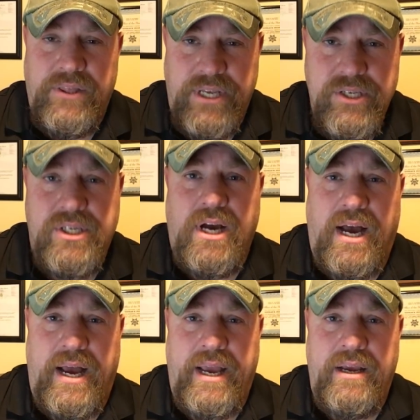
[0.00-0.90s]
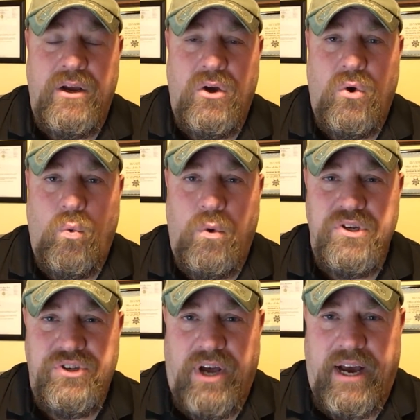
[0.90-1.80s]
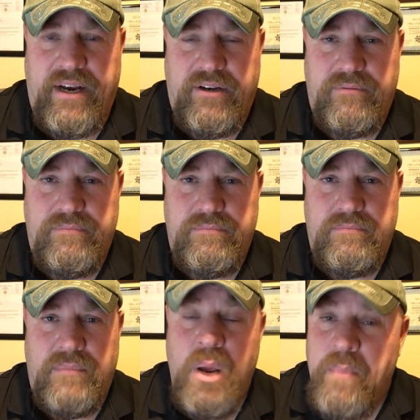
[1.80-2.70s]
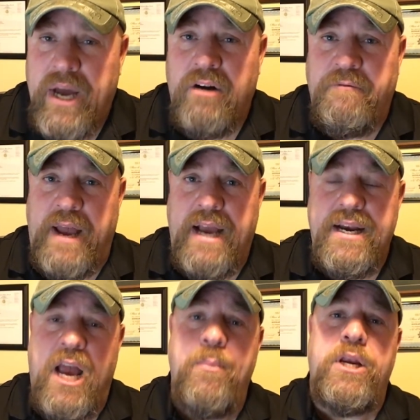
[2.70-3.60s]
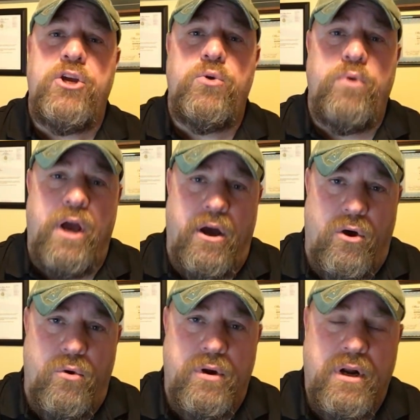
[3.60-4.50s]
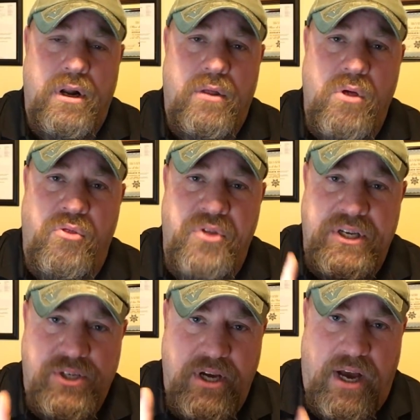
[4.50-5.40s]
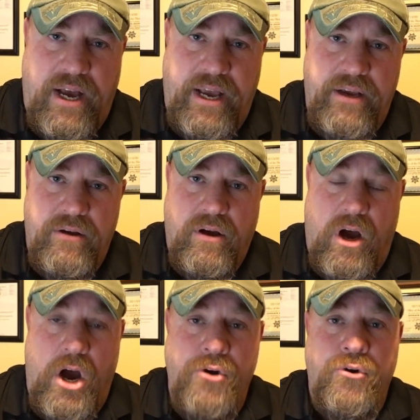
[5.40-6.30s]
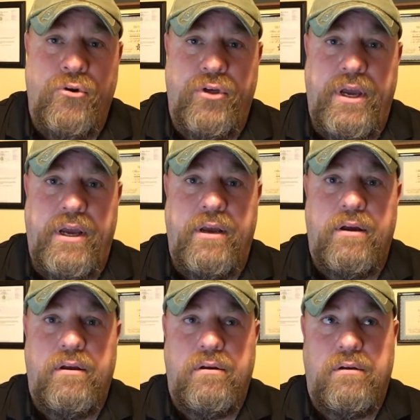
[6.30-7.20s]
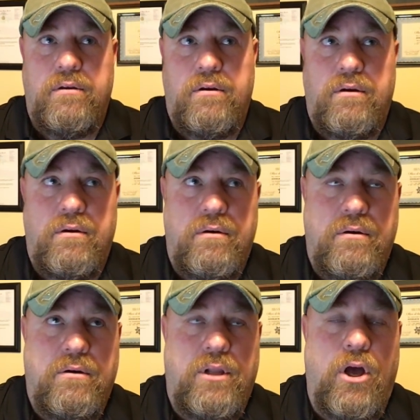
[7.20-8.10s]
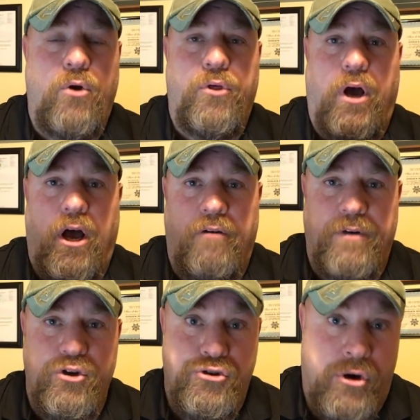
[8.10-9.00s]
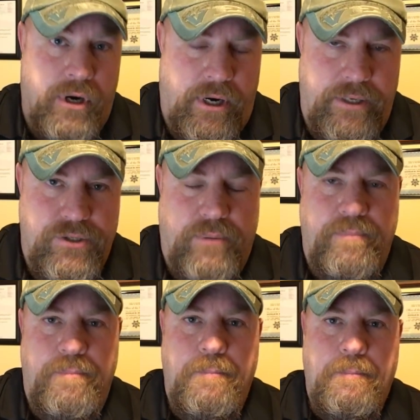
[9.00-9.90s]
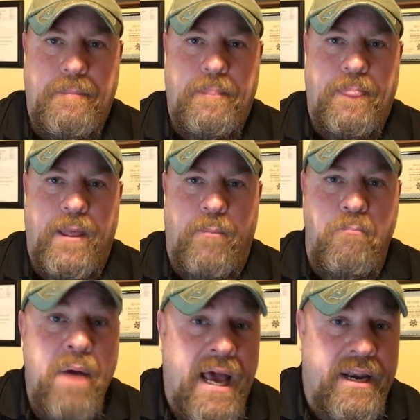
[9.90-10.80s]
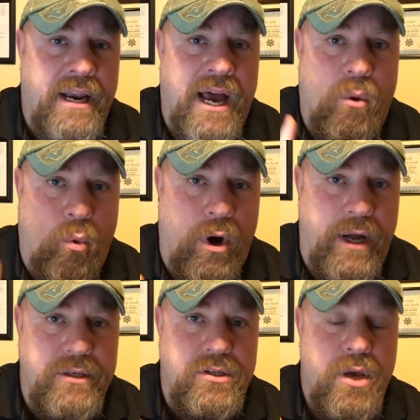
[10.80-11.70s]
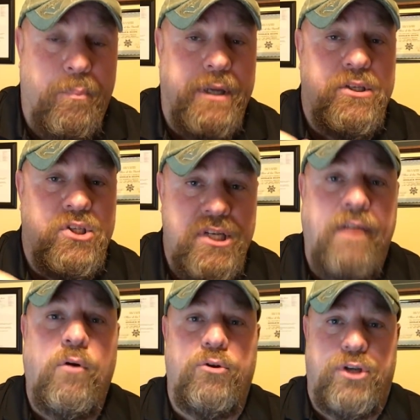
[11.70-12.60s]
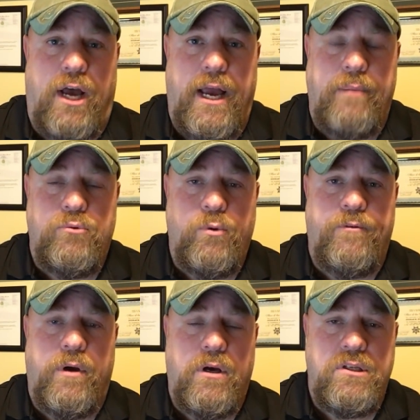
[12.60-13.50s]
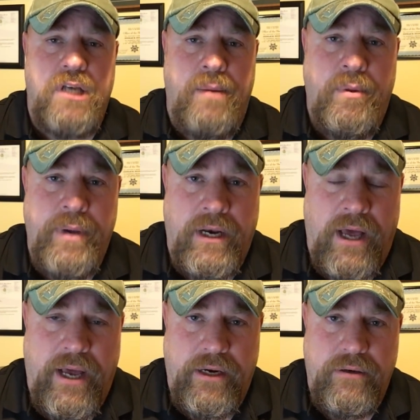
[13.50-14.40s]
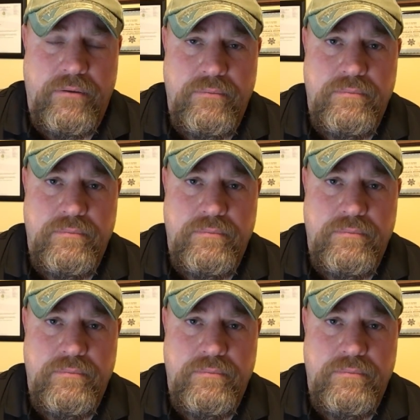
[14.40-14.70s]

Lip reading: This guy was not. Matter of fact, how many of you know that this guy, under the cloth of journalism, met not once, but several times with Osama bin Laden,